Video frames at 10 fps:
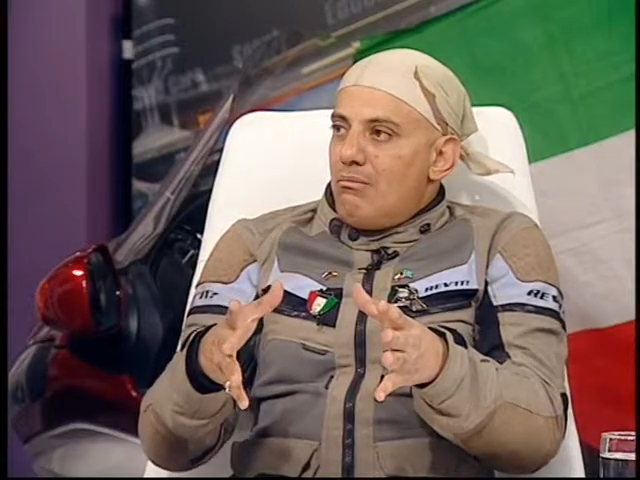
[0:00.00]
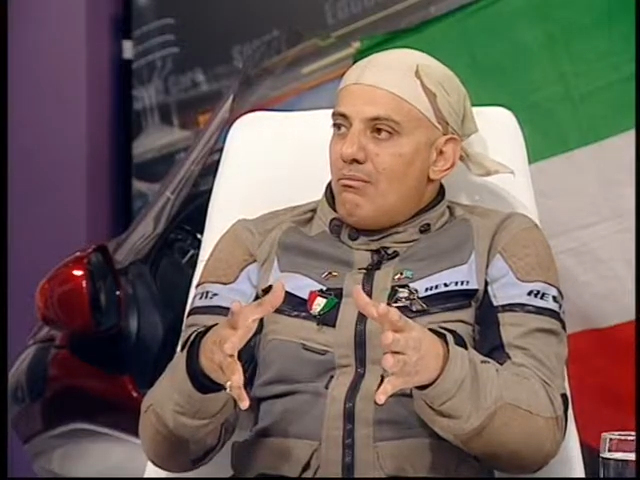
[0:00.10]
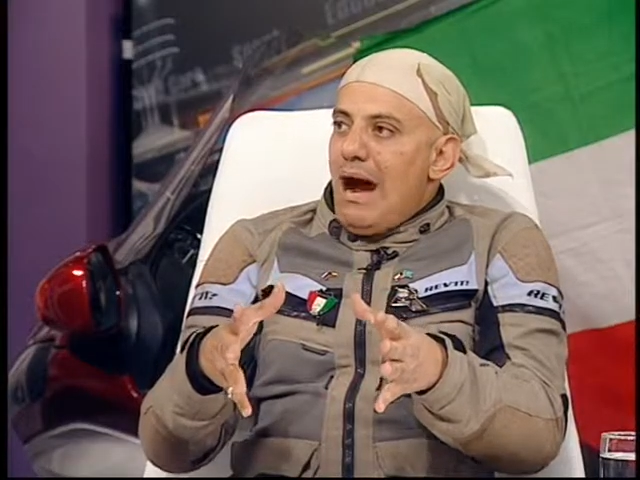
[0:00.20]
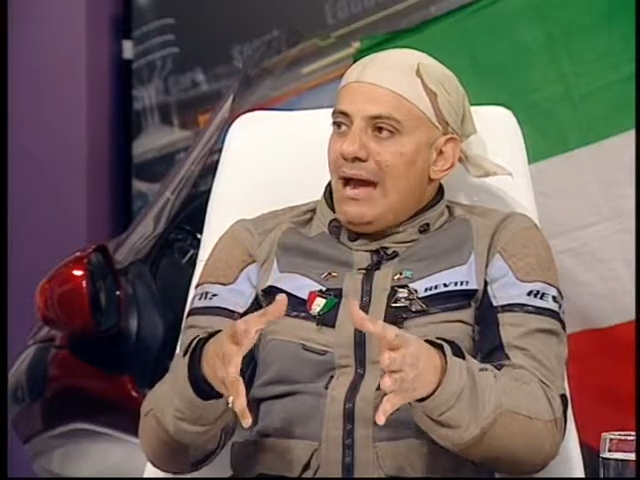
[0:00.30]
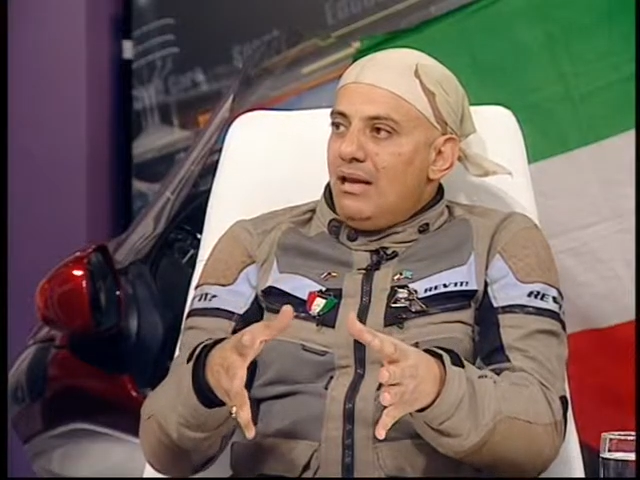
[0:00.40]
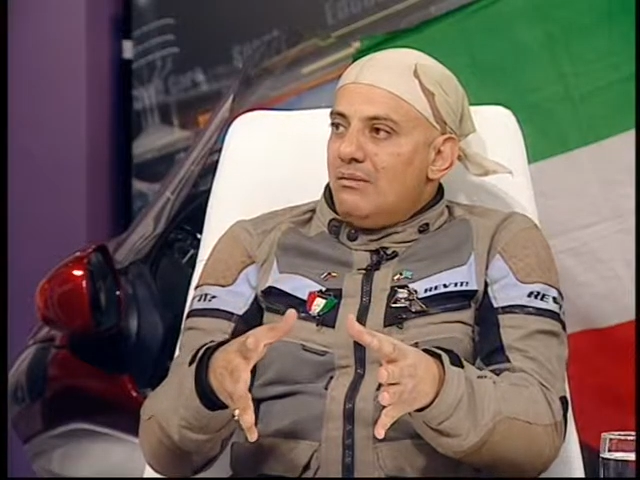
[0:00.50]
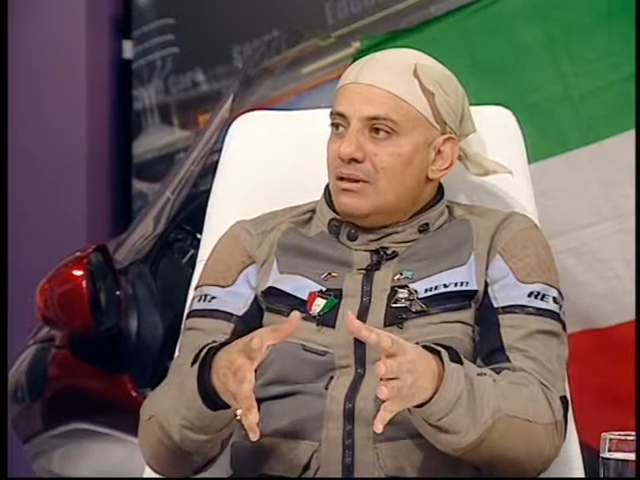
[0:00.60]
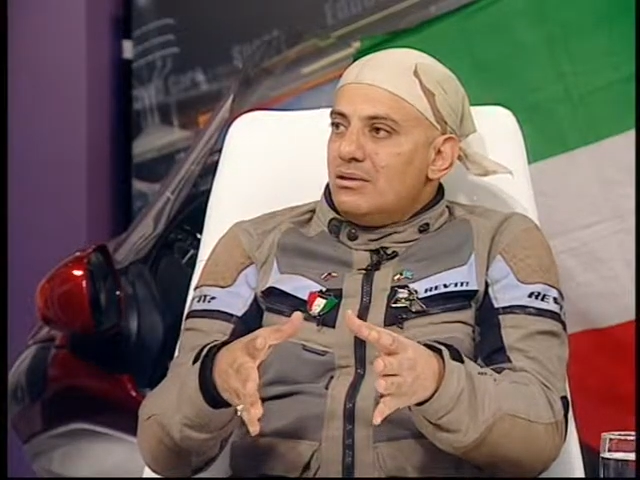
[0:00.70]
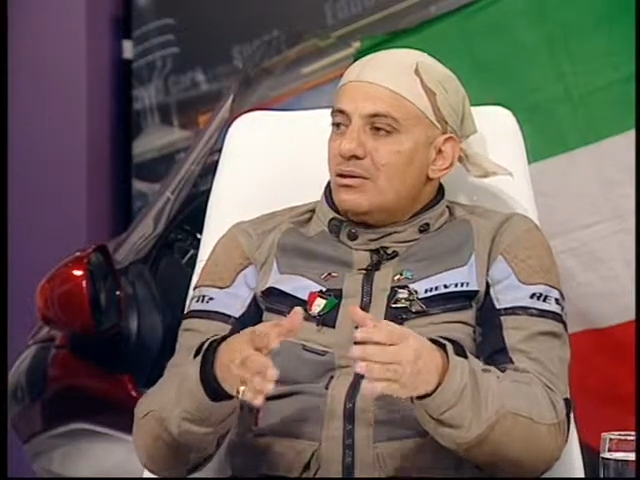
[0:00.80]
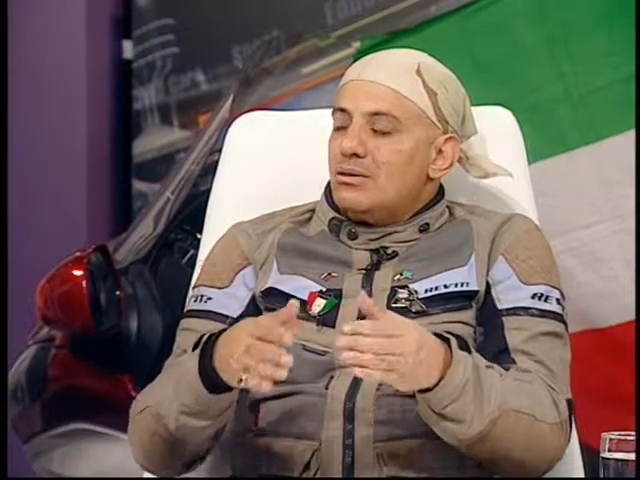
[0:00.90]
my
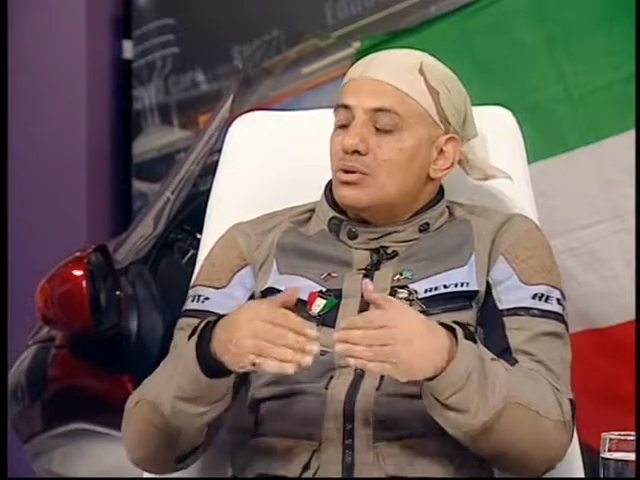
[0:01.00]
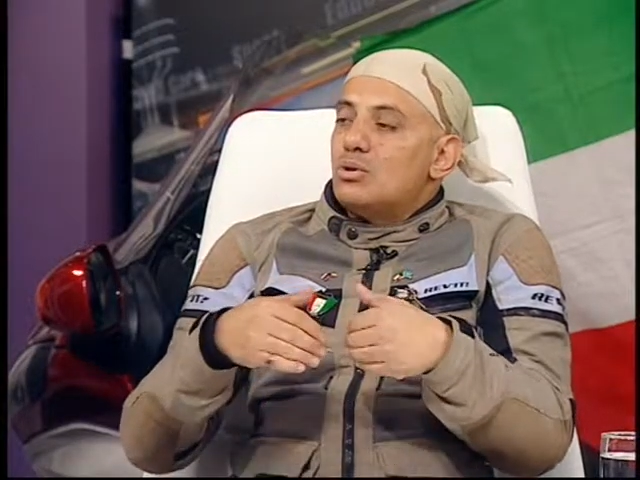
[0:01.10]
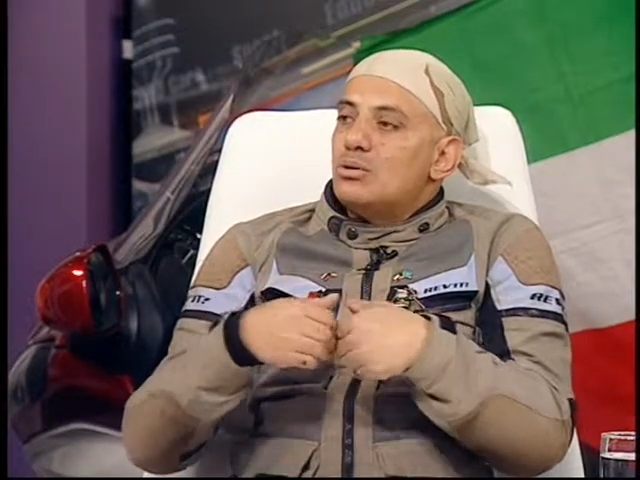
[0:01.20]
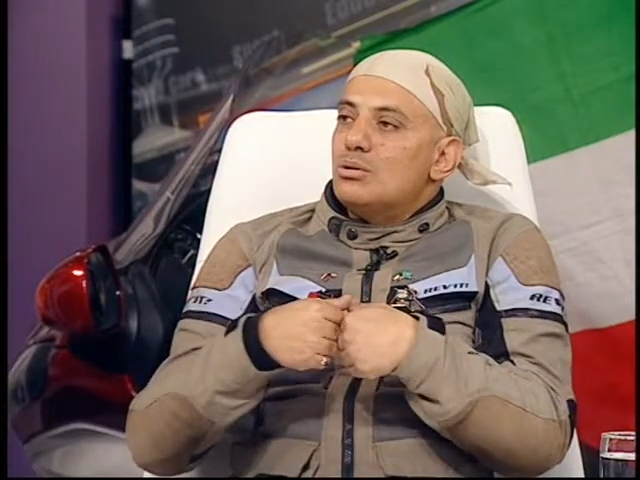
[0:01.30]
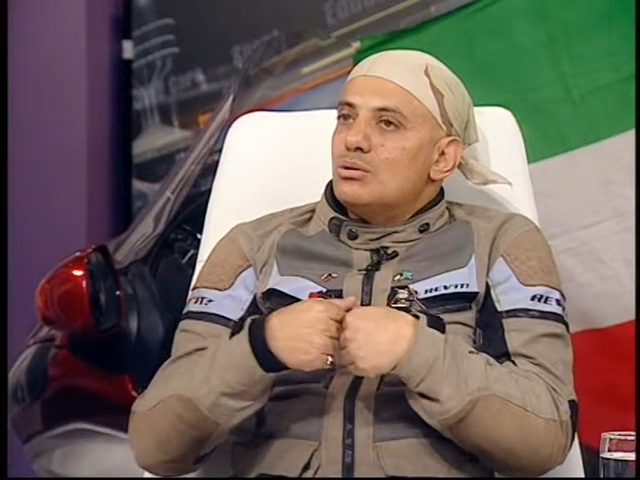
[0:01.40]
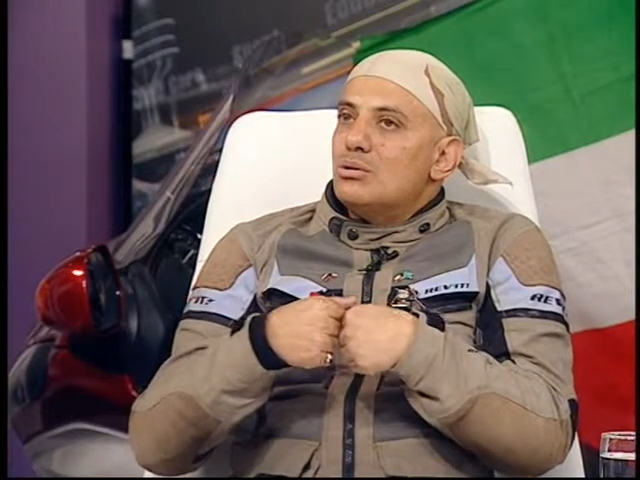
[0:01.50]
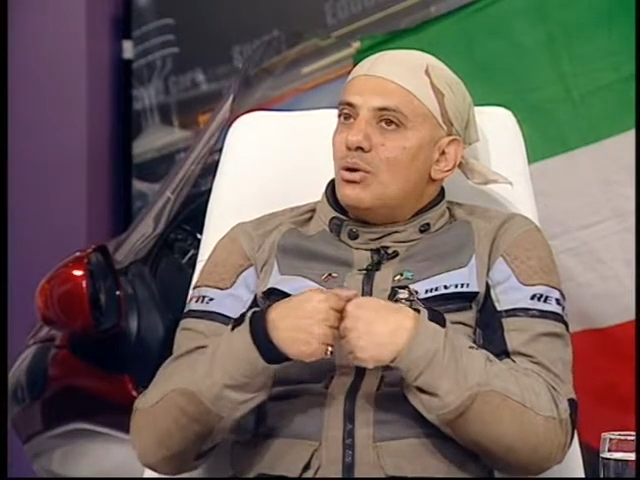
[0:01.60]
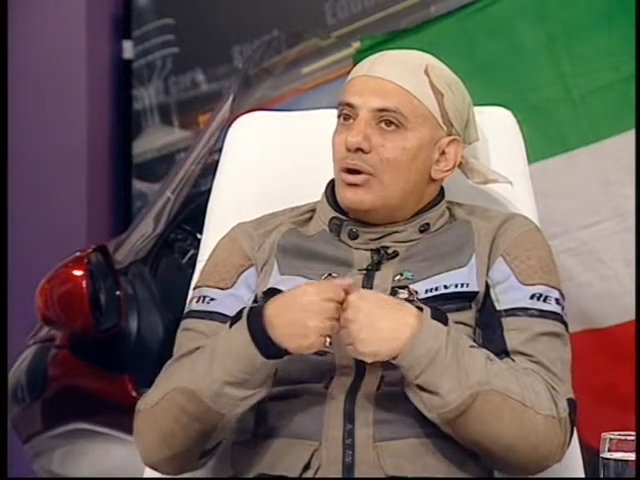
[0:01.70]
limit to